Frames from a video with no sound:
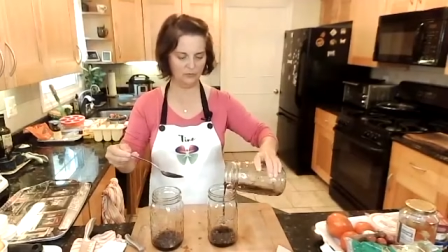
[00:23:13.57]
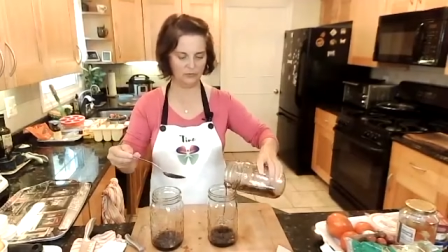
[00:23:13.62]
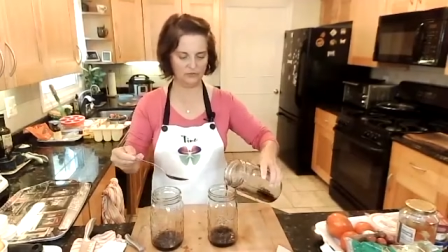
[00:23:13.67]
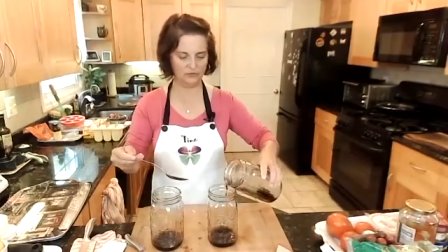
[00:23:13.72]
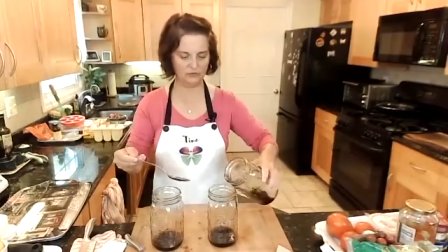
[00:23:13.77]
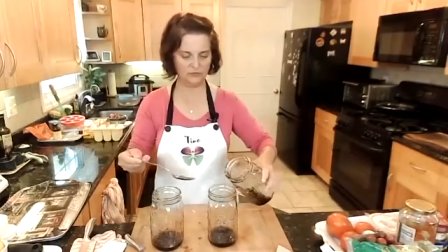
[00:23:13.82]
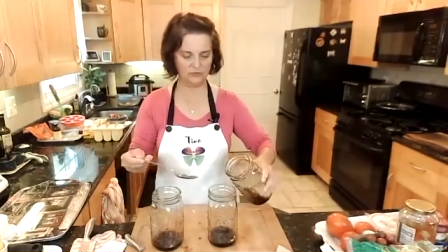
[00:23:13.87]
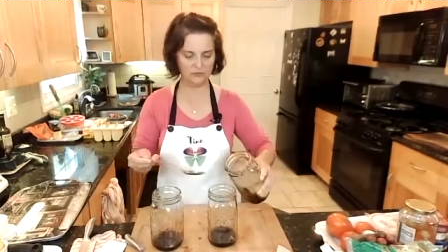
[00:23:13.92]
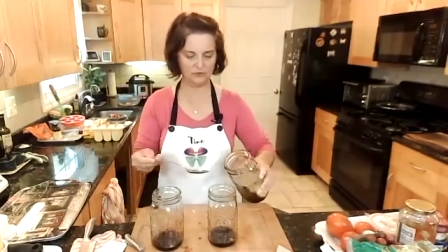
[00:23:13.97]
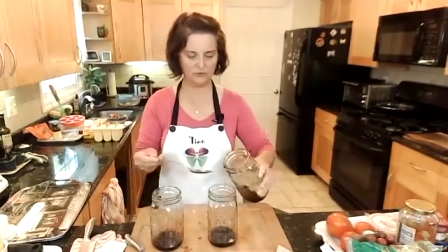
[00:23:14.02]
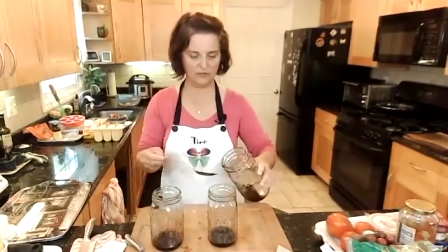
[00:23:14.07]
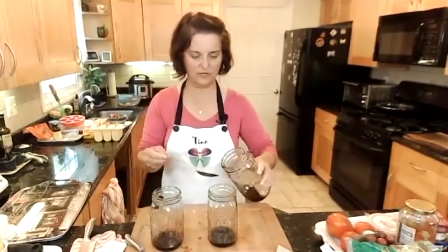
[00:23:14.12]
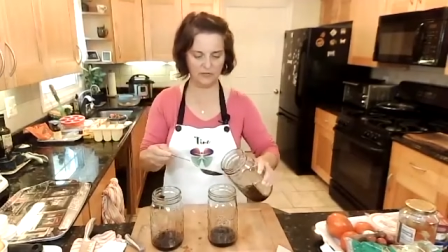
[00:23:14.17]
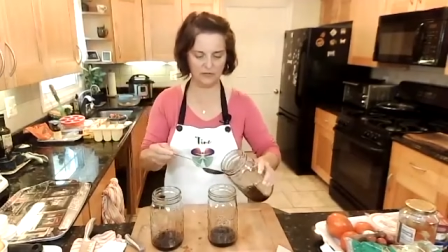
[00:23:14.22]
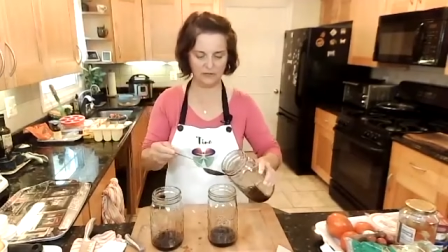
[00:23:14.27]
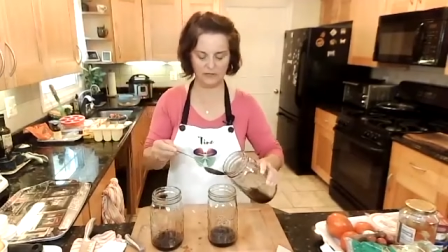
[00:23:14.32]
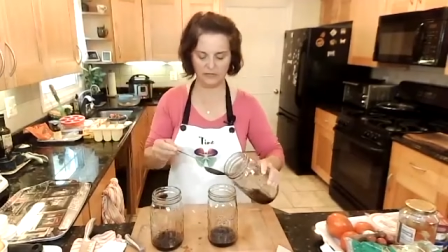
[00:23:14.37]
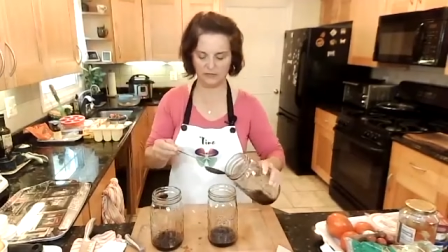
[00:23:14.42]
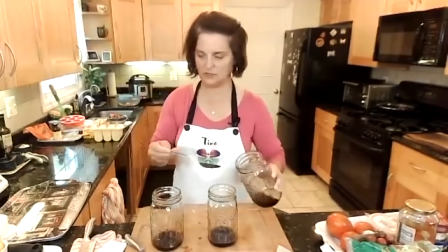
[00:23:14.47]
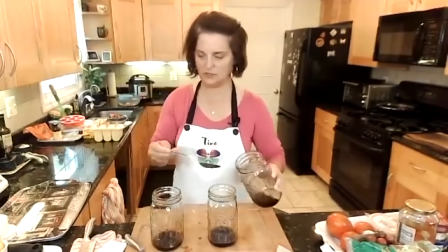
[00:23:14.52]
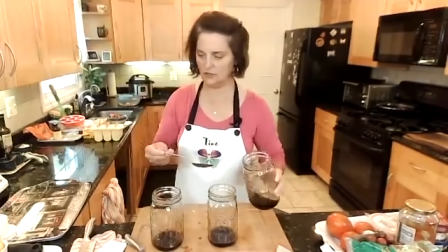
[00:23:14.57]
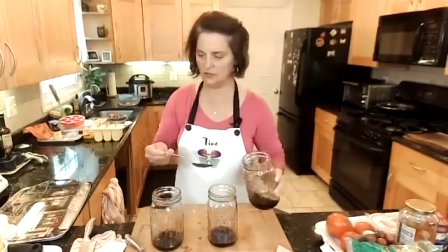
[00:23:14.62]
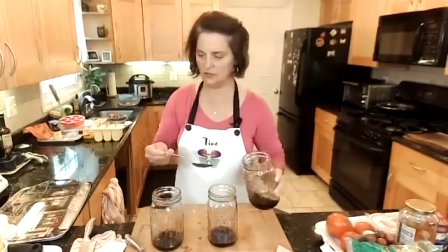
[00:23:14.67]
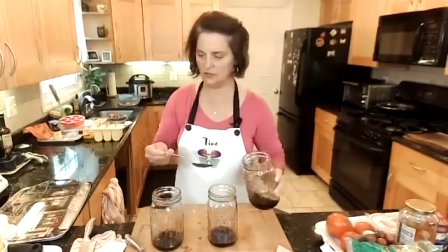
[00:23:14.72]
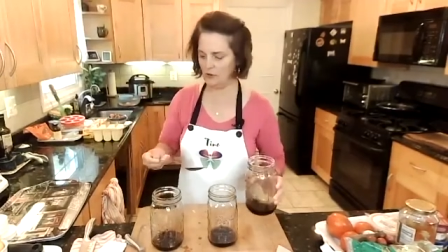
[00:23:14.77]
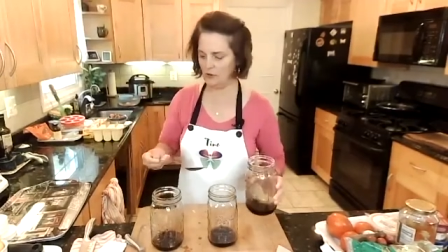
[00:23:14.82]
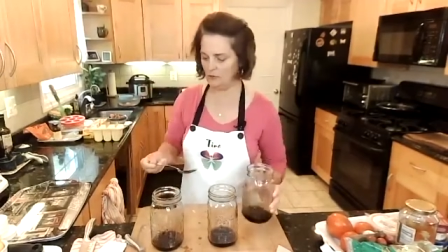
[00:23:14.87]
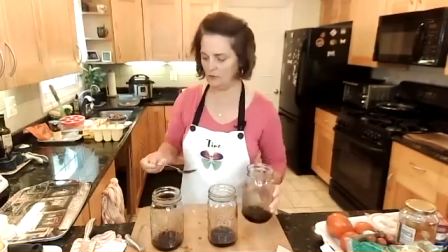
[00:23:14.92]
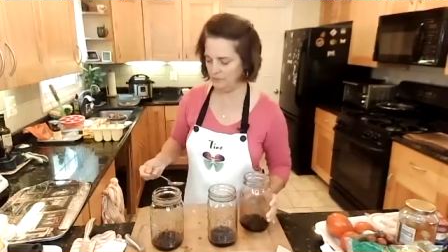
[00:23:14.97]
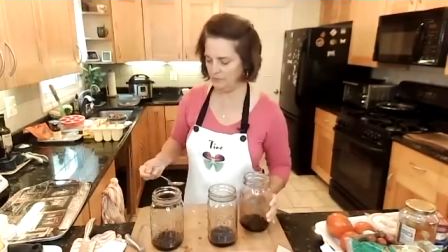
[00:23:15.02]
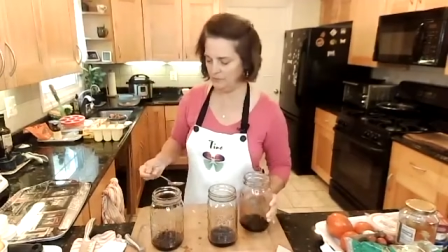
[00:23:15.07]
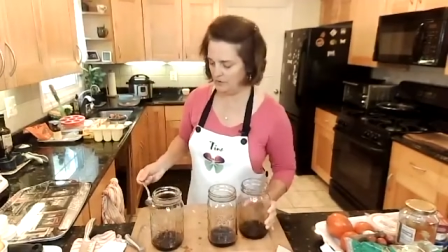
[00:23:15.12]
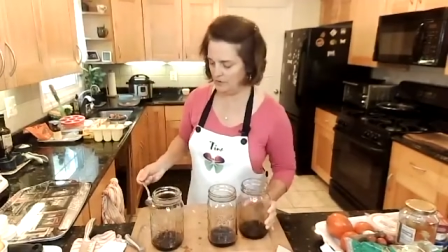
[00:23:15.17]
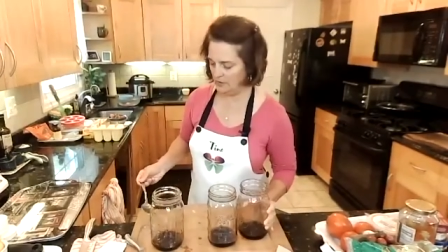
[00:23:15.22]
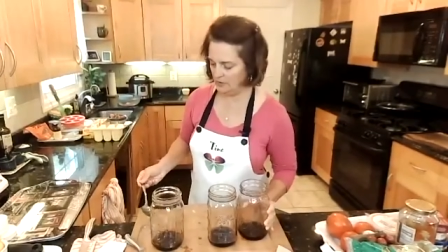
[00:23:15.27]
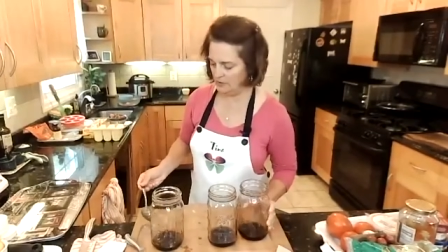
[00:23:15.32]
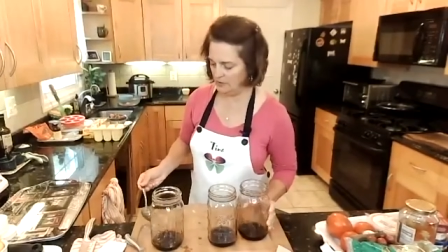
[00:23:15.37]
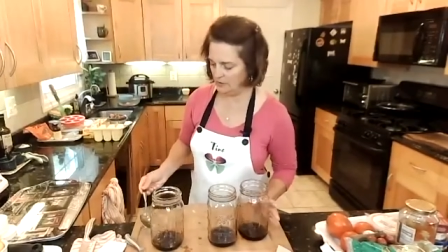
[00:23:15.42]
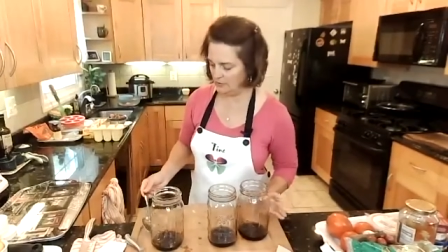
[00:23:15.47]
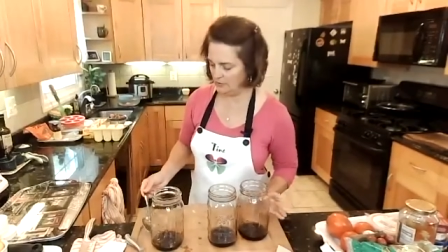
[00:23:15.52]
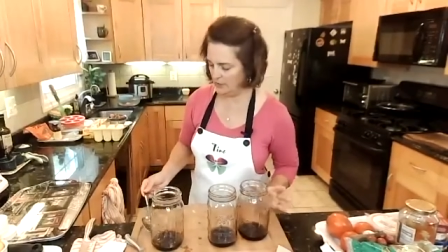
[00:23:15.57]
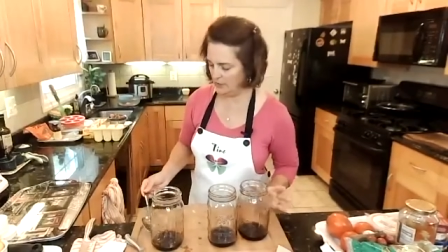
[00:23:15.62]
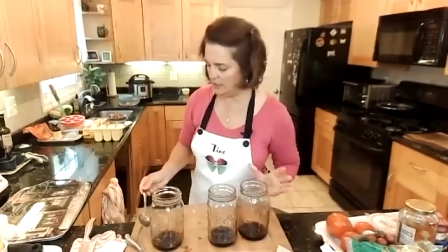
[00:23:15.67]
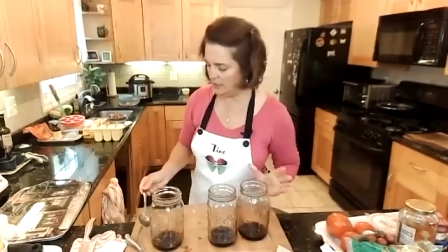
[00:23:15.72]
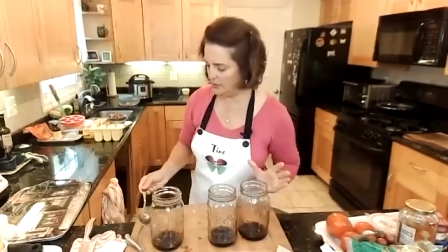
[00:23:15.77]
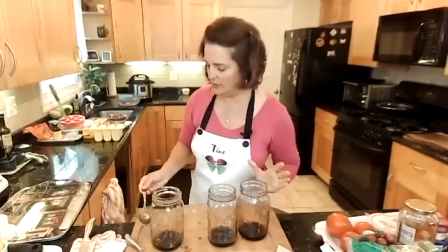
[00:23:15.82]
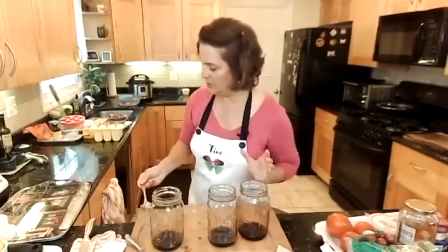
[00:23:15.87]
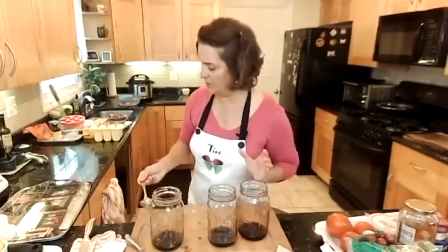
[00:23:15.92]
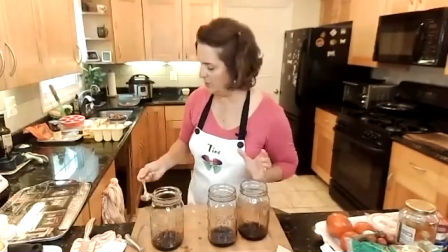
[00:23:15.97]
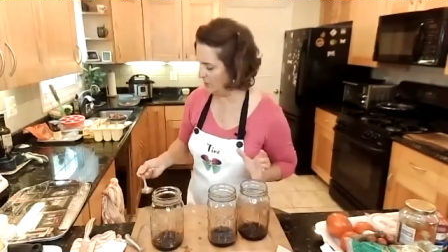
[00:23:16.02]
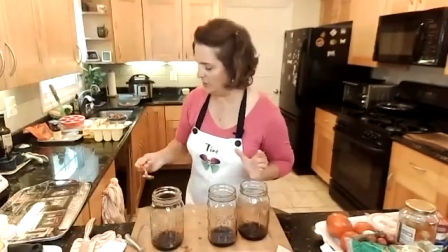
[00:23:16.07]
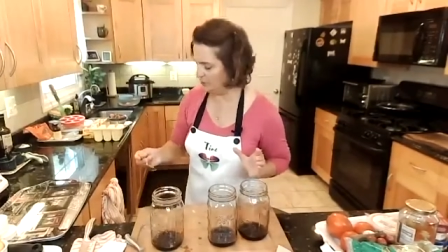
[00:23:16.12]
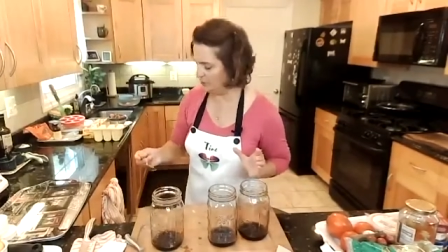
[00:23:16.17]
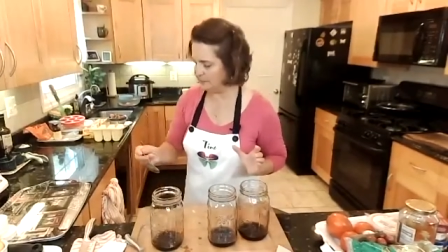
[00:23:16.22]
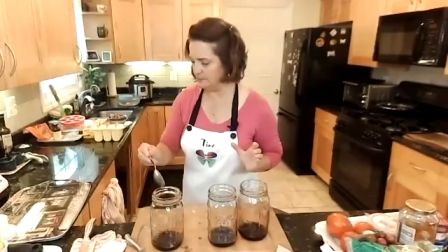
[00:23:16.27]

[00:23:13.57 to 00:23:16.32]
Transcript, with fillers: We'll just do that like so. There we go.